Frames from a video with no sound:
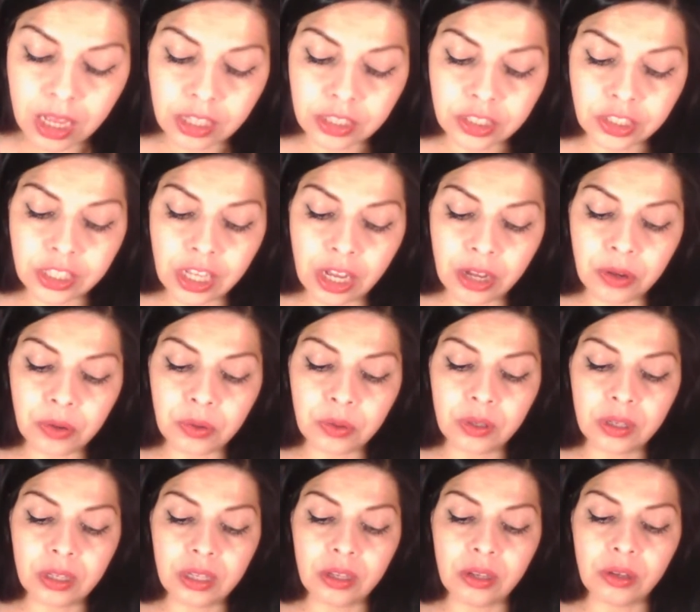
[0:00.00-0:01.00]

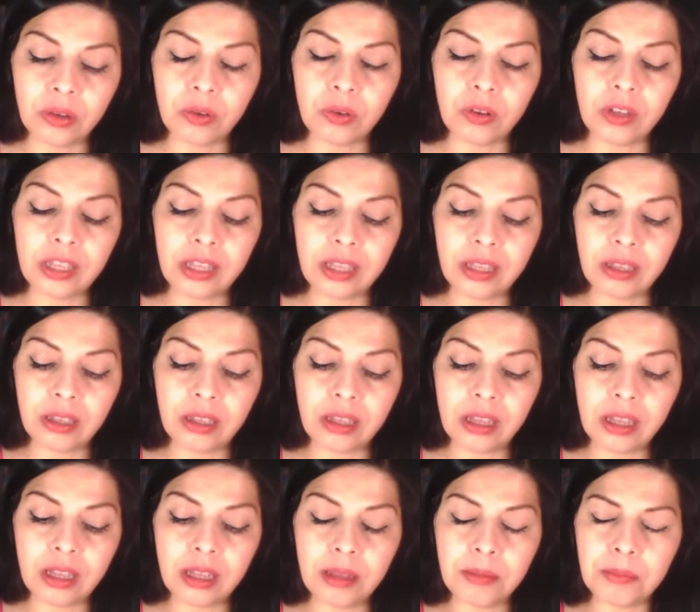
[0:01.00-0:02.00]
So,
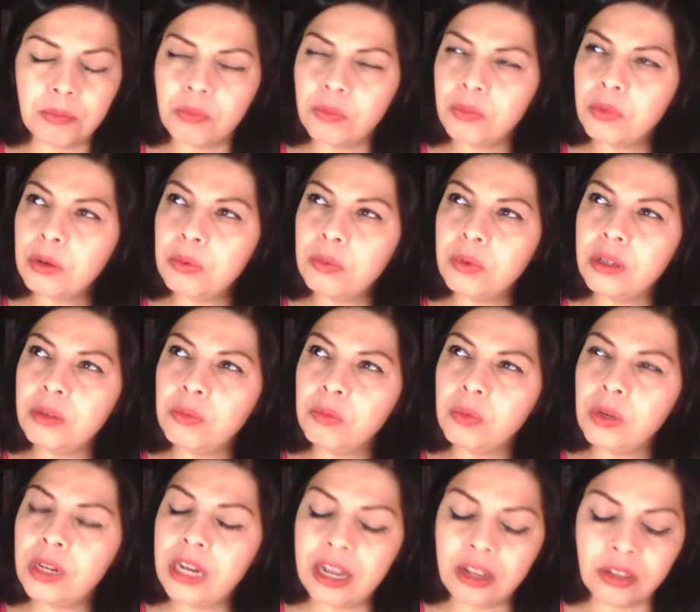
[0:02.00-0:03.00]

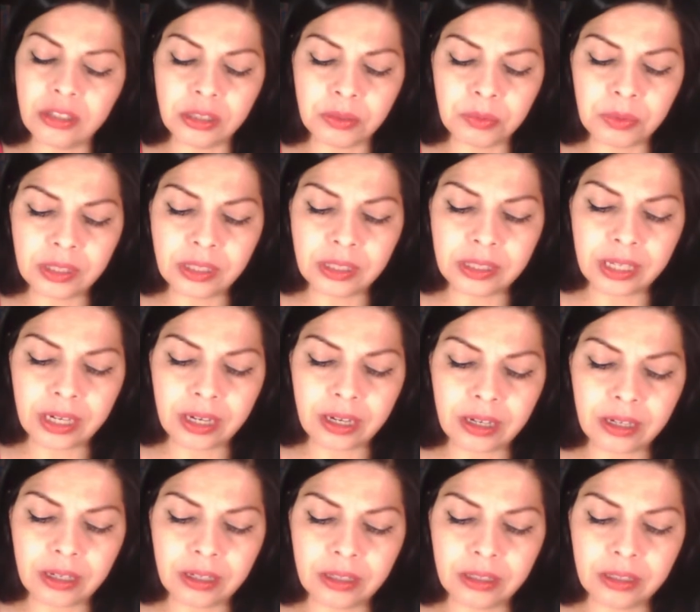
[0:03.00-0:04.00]
what else was
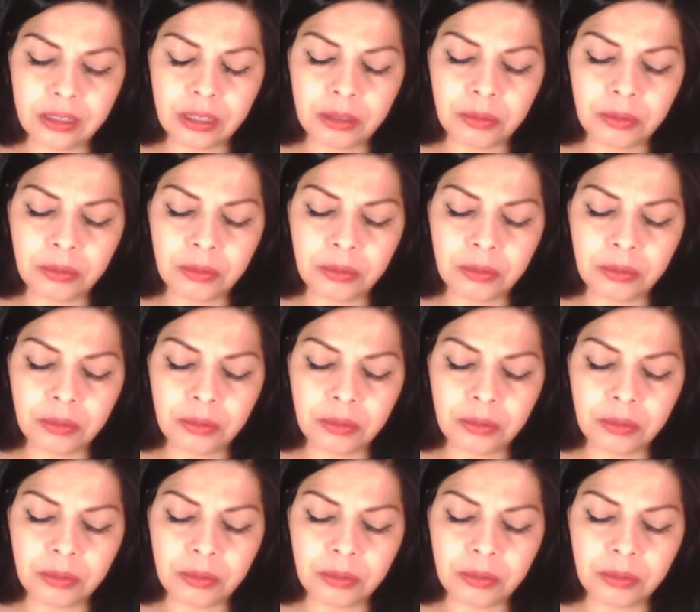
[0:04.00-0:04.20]
there?